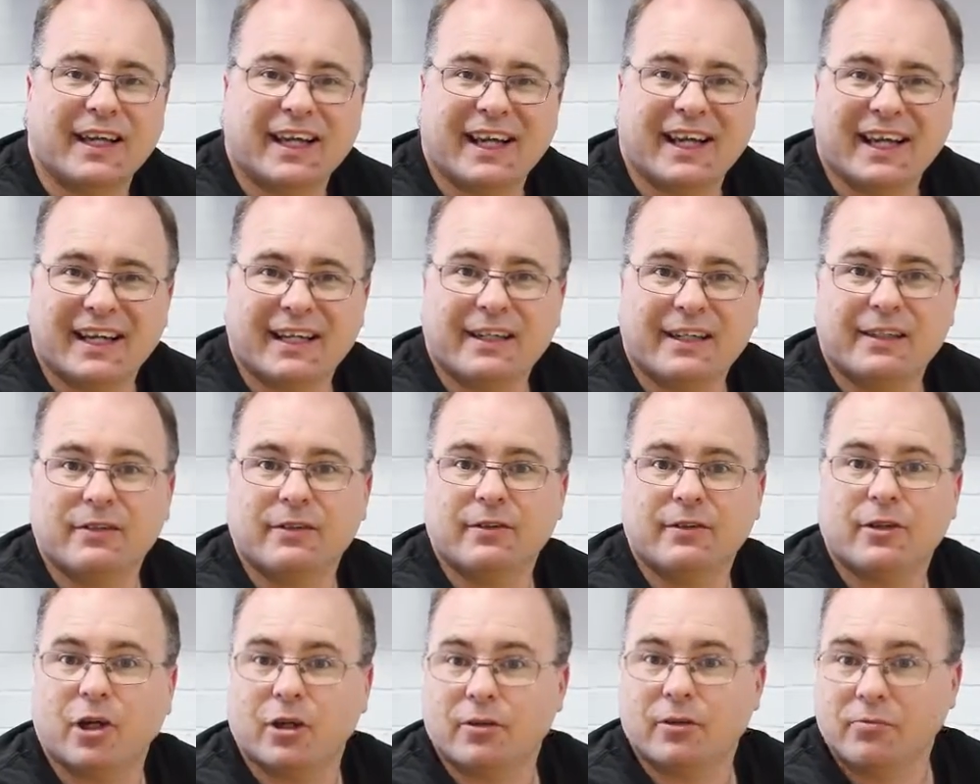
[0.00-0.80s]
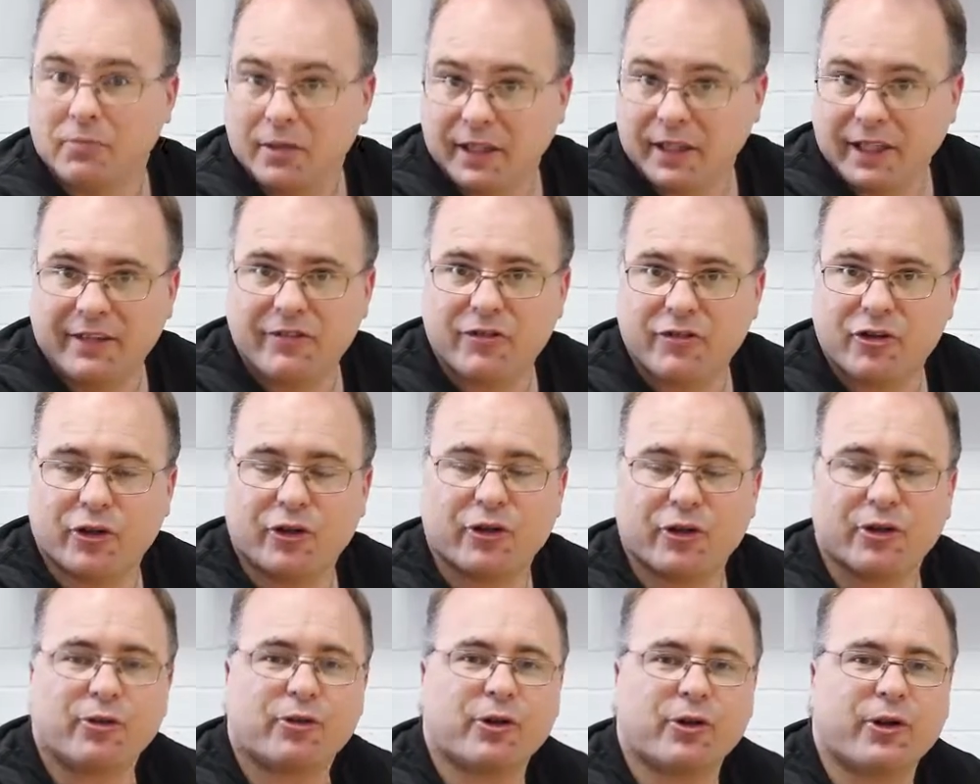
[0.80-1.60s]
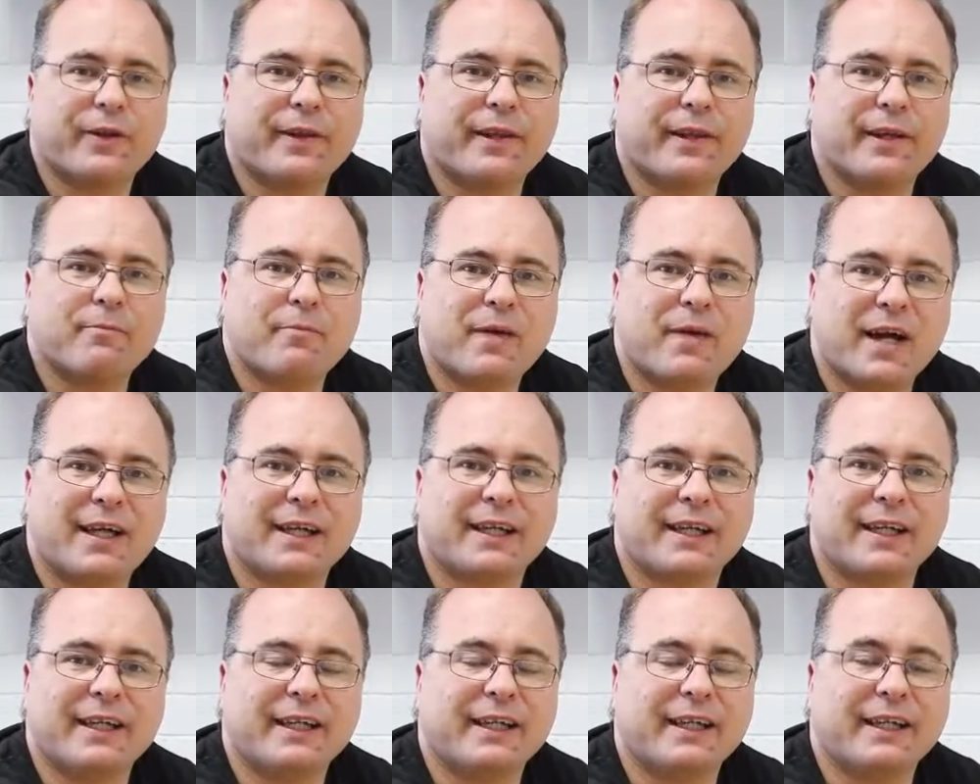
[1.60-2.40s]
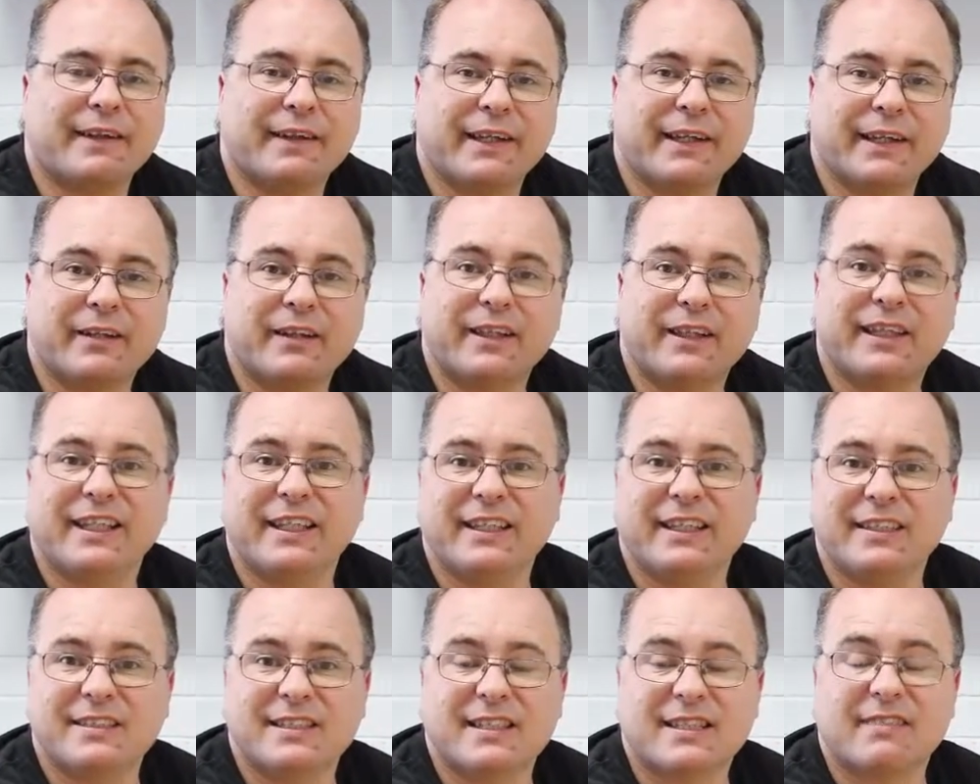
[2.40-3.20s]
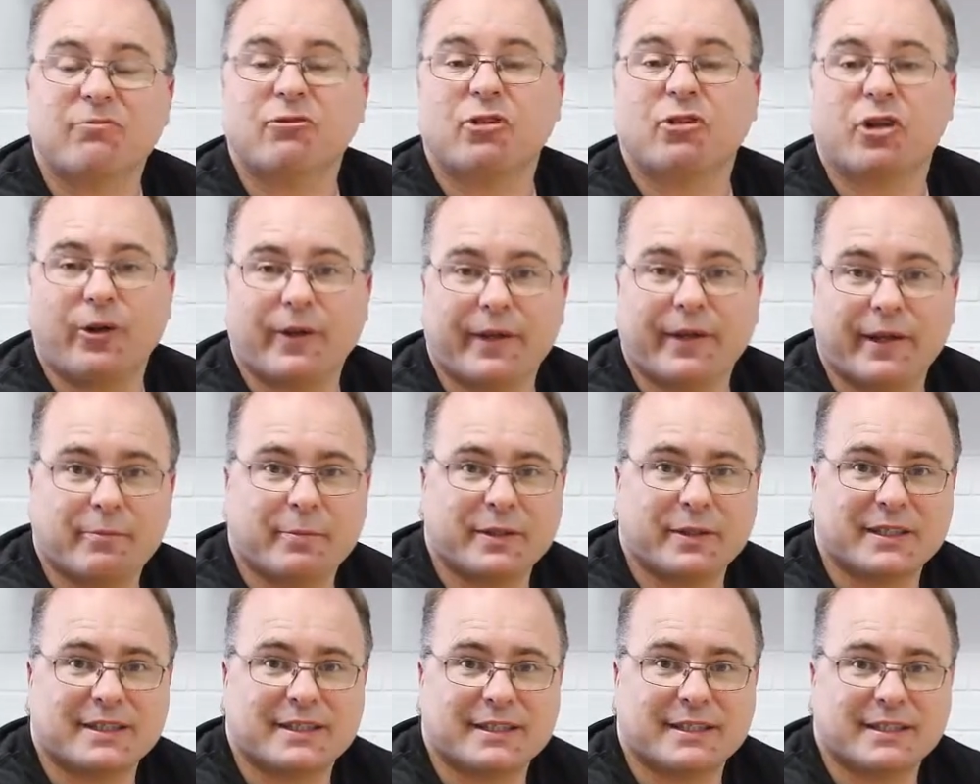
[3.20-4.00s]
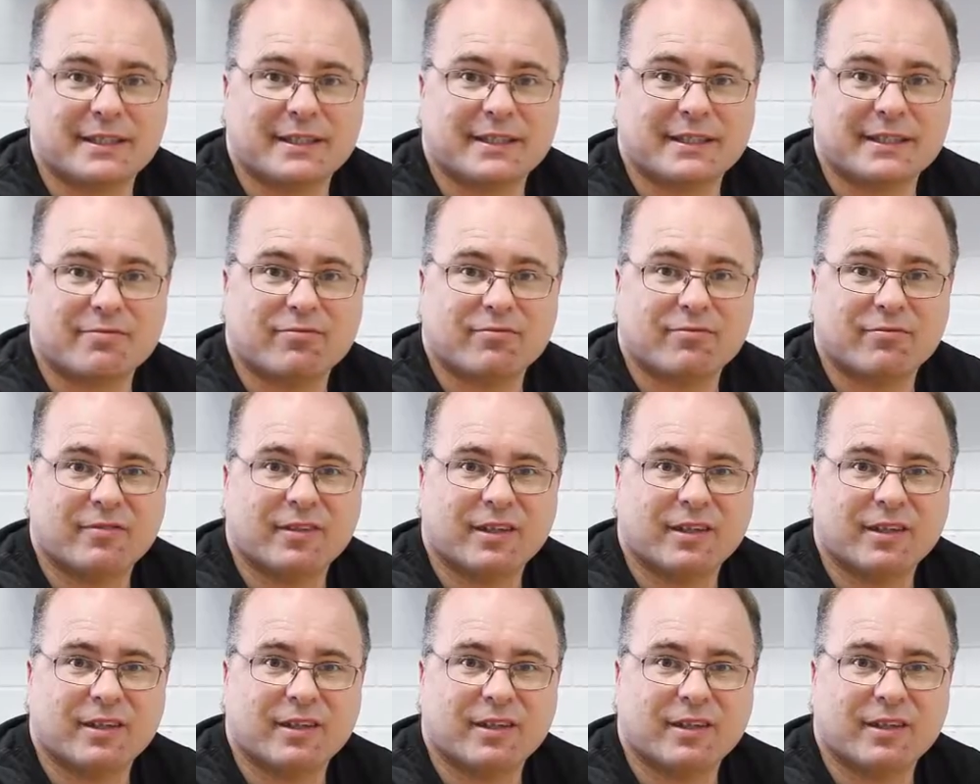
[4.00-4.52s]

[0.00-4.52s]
and in turn grow their marketing and their leads and grow their businesses.